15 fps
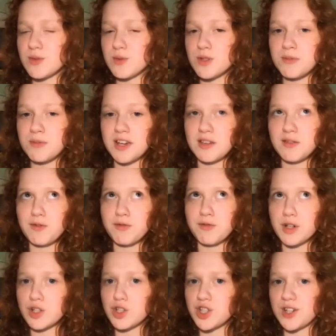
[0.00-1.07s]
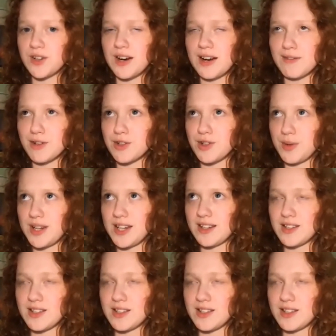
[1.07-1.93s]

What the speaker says: was my first year ever doing it.